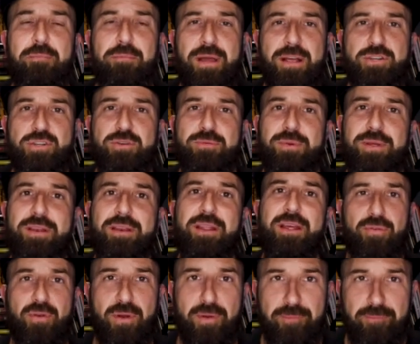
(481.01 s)
measurement
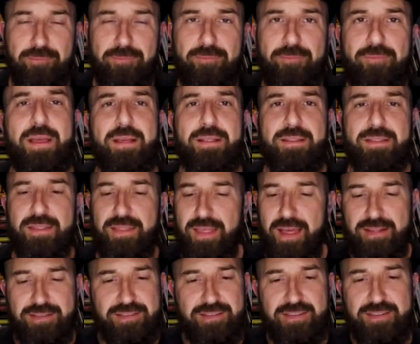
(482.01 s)
from. And
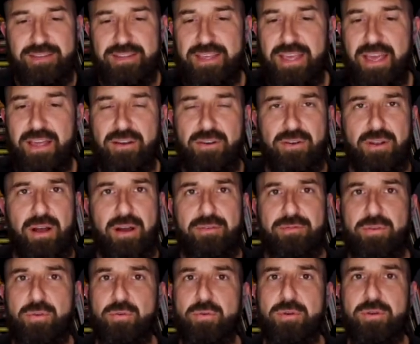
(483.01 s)
that's an indicator
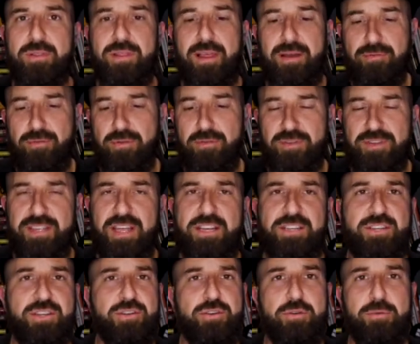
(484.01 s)
of your level of
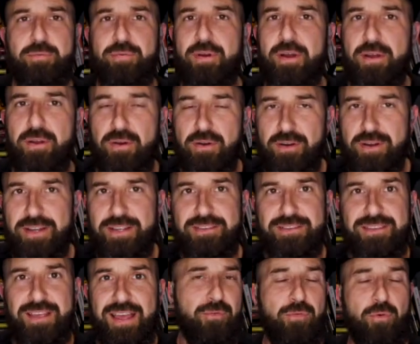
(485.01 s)
attention, your
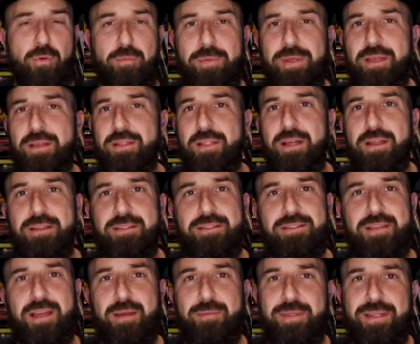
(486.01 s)
priorities. For me, a lot of the
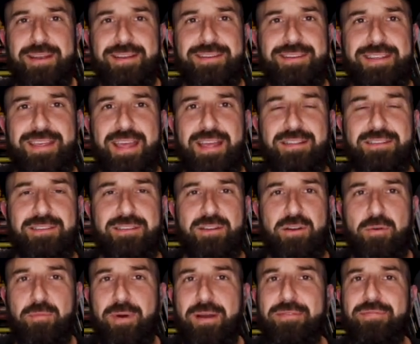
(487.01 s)
time that indicates, you
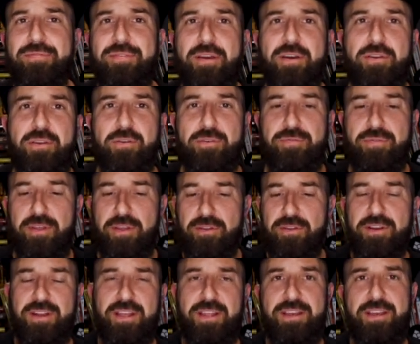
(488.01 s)
know, my failure
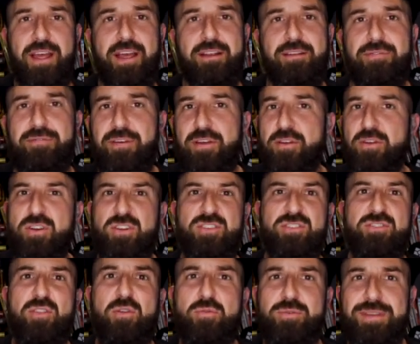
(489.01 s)
to connect, failure to
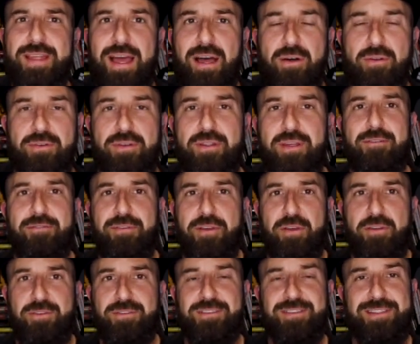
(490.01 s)
slow down,
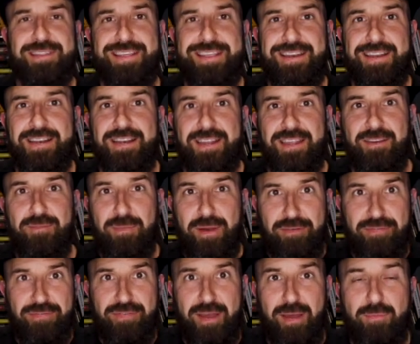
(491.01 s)
failure to lean in and give my
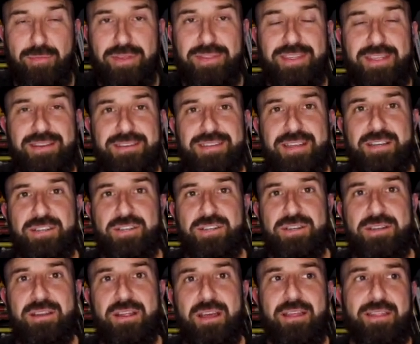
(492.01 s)
family the
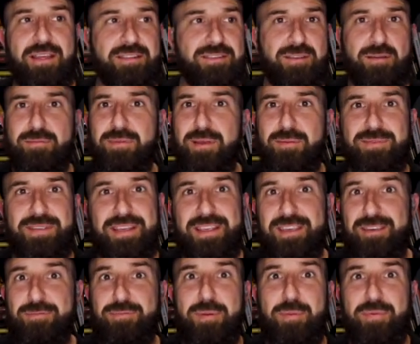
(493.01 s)
attention that sometimes I
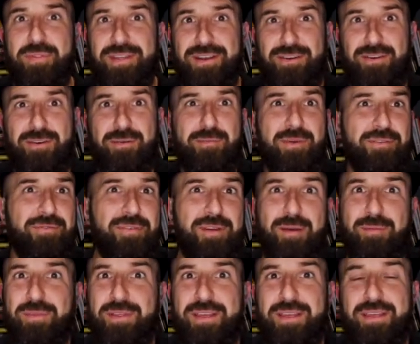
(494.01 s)
give people that aren't my
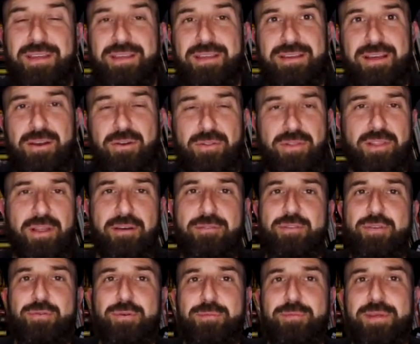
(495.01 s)
family. I don't love
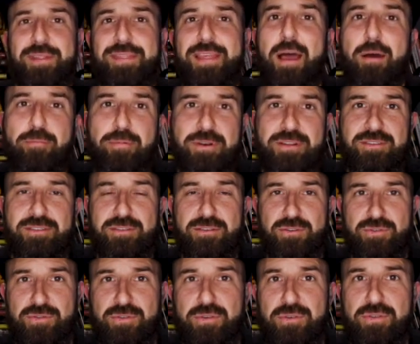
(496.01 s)
to admit that, but it's the
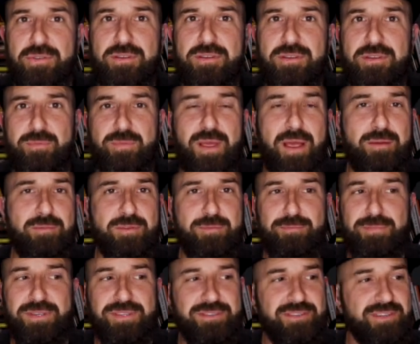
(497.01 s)
truth. Sometimes
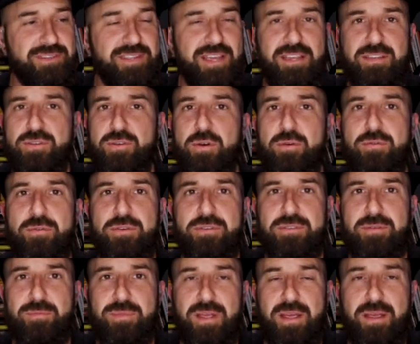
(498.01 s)
business takes over.
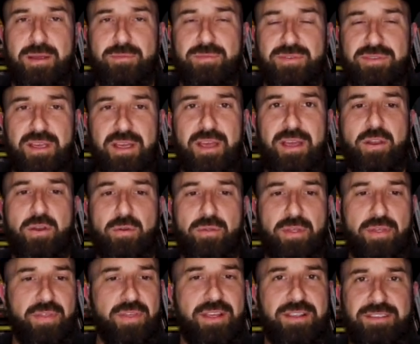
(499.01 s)
Sometimes, you know,
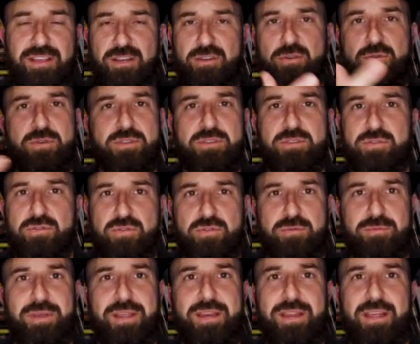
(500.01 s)
the things I do on
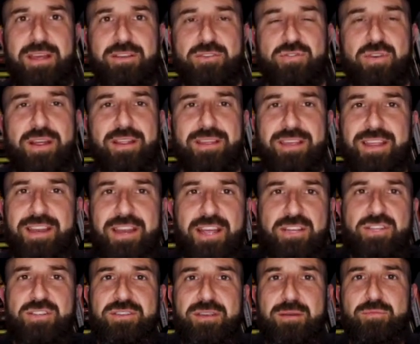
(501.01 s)
social media and the
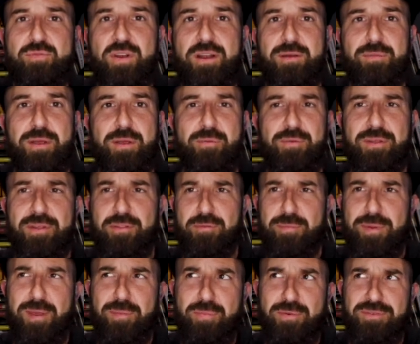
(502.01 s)
connections I'm trying to make with other
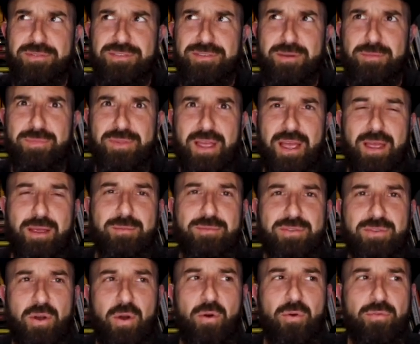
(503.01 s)
people
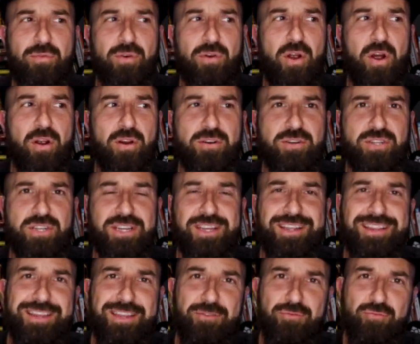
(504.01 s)
sometimes
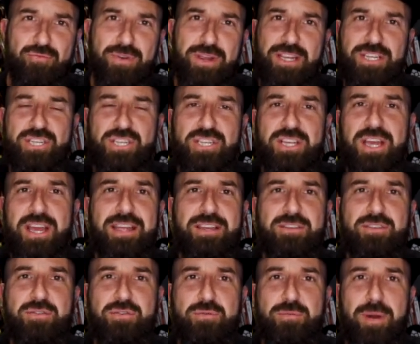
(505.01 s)
overarchingly reach
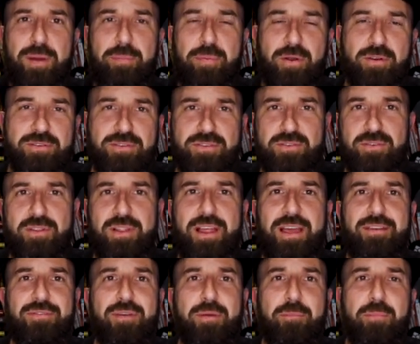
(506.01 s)
into my personal
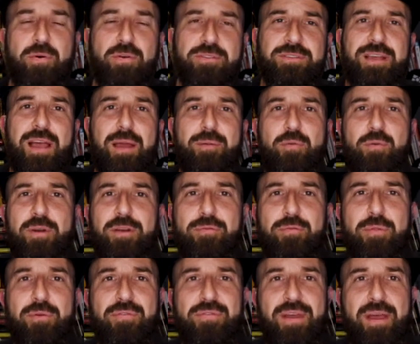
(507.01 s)
life and pull time away
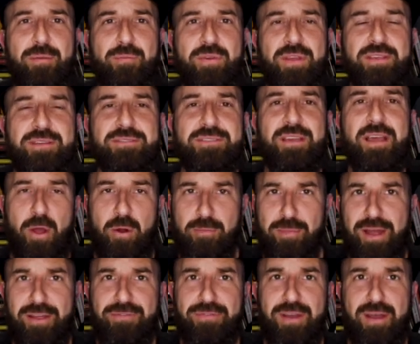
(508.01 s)
from the families or
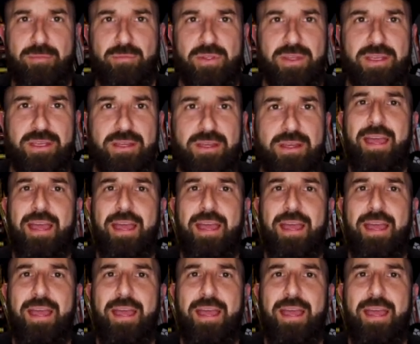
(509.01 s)
my family